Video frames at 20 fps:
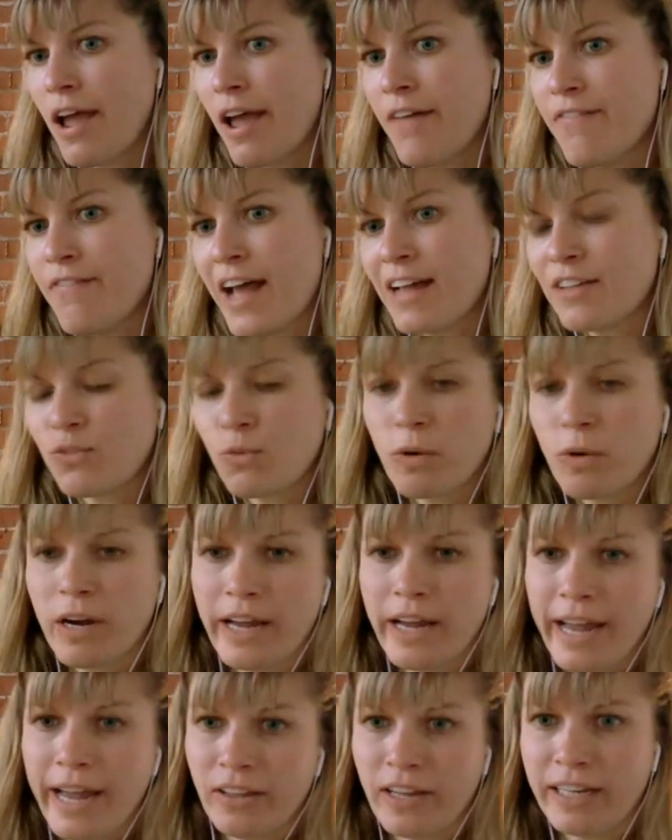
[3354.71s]
And that's
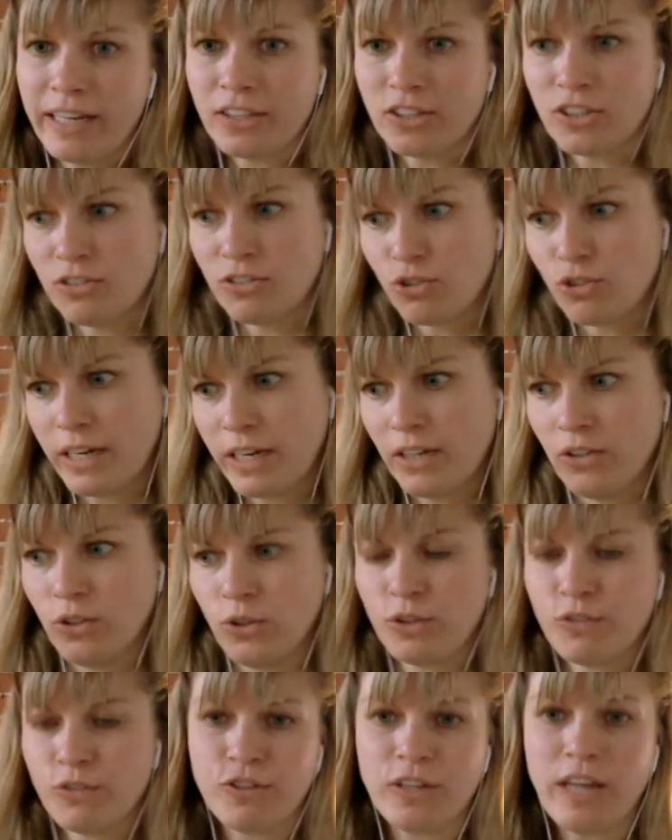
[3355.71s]
why I like to try to
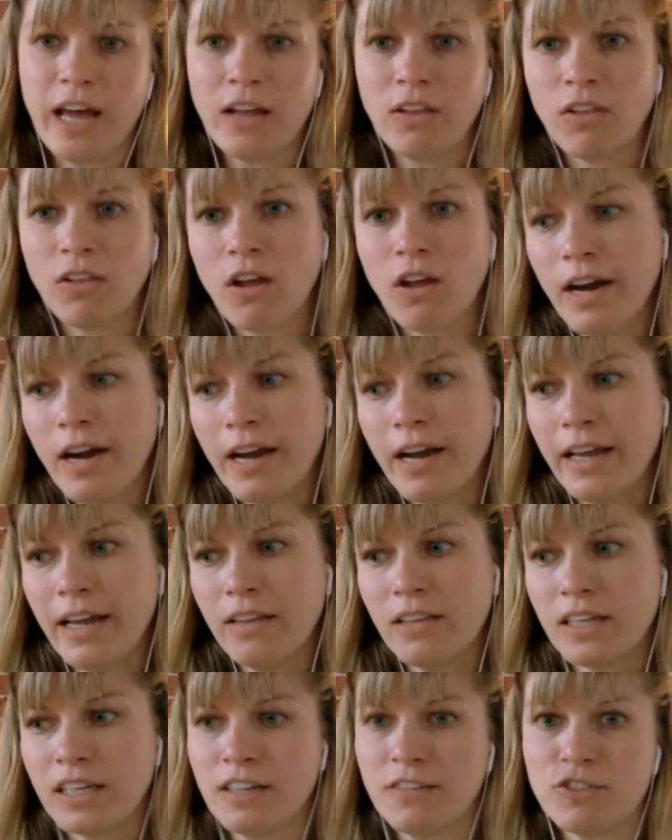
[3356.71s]
look for that
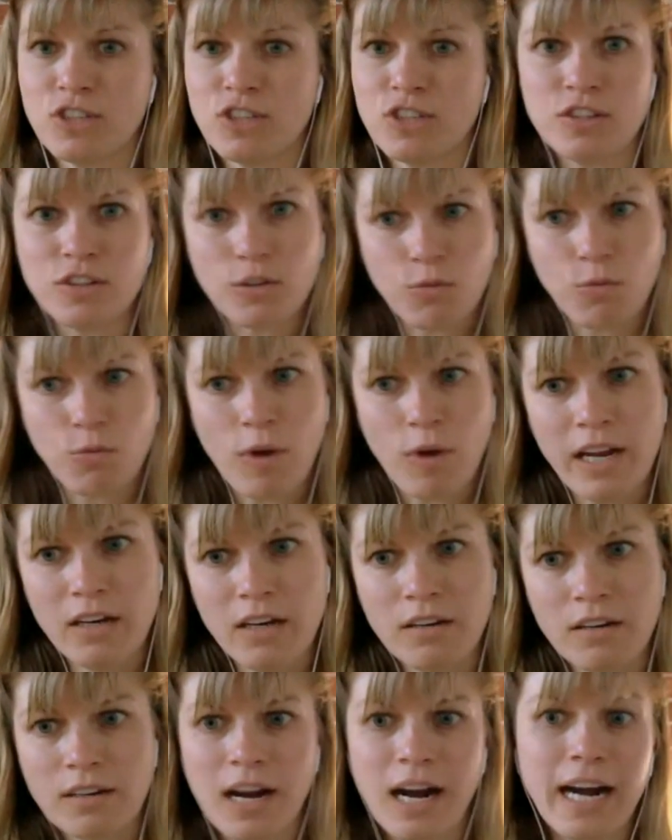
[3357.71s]
line that gives us the
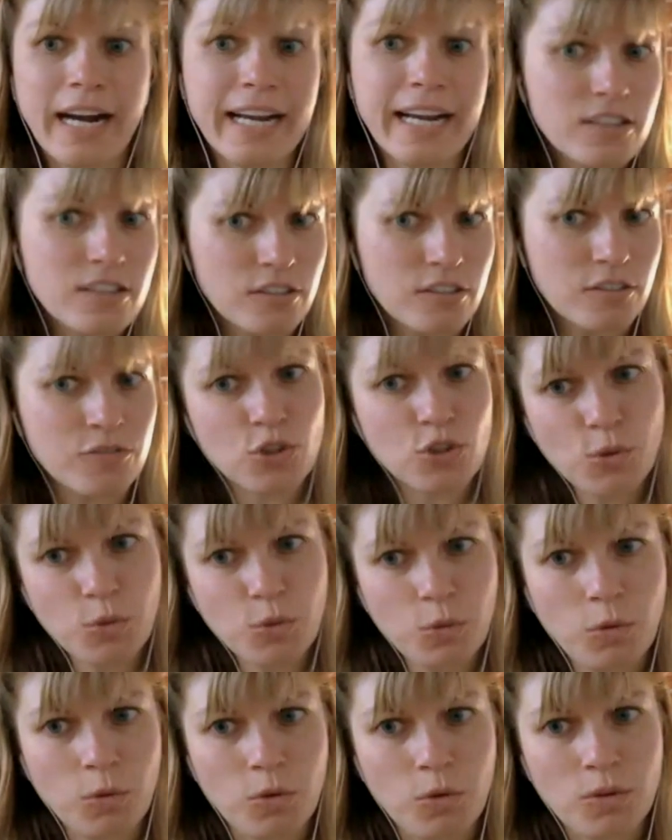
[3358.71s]
right kinds of
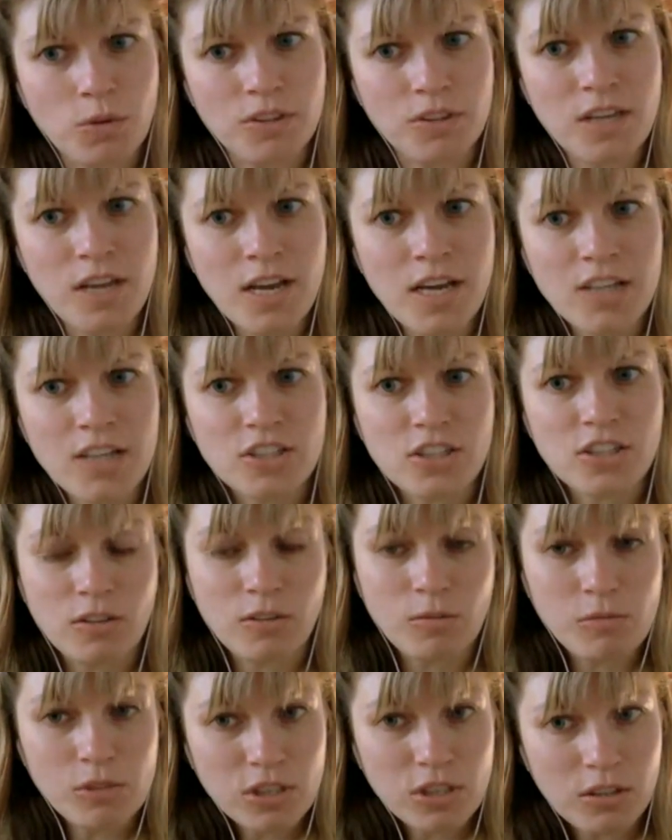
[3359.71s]
tools
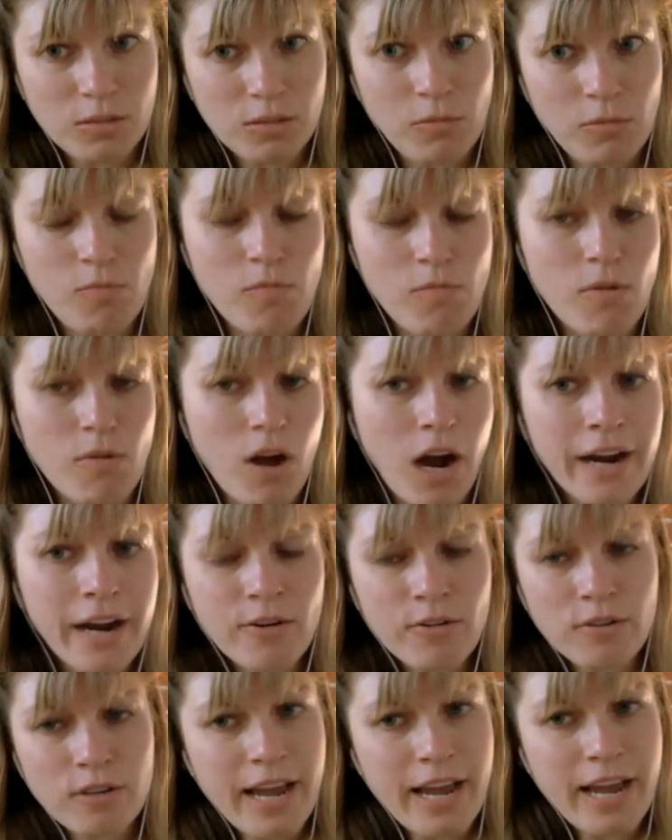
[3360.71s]
to
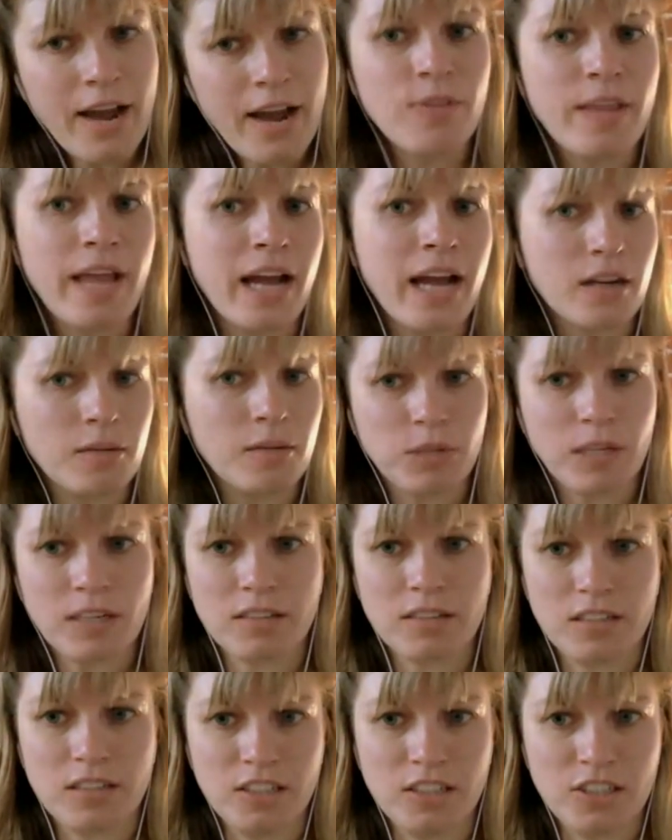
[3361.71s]
iron down that
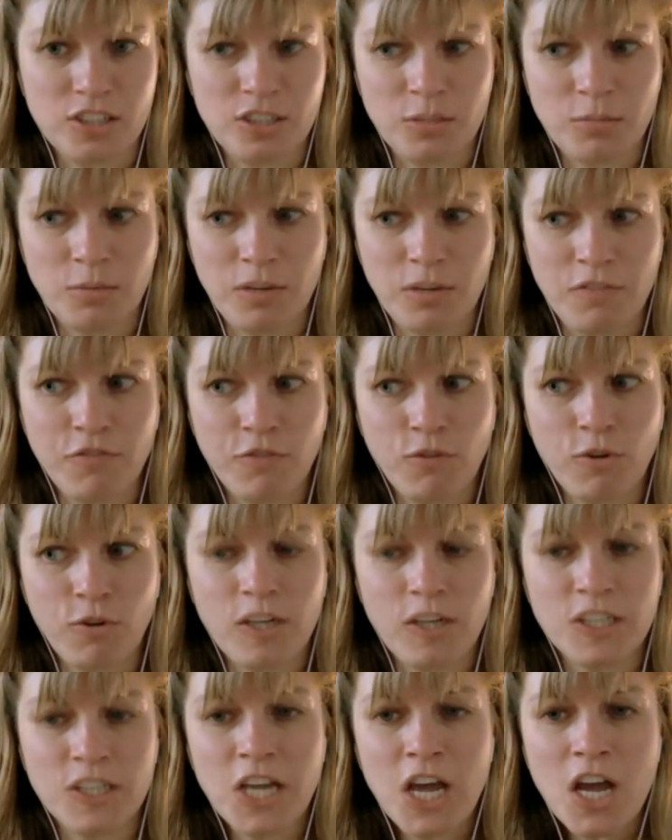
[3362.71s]
complexity just a bit for
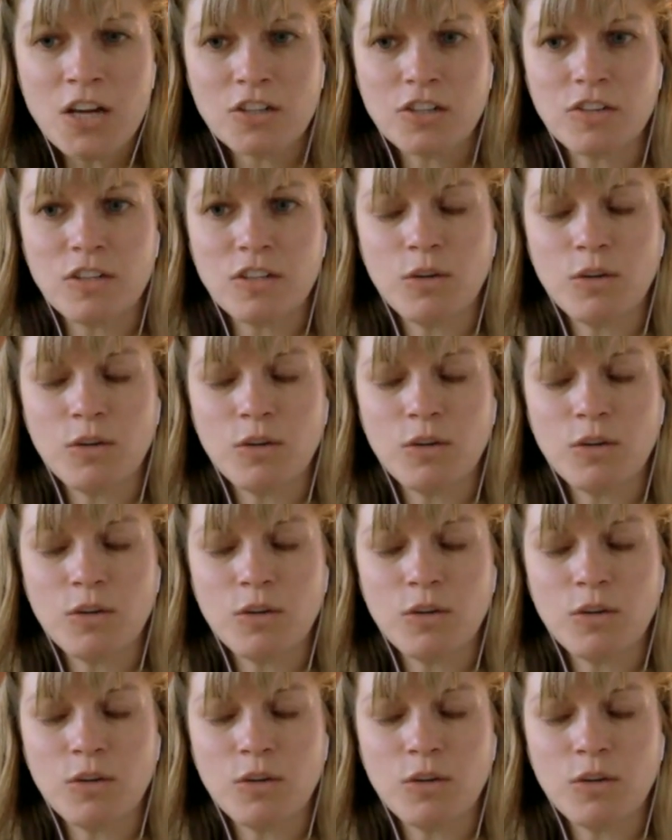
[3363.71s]
us so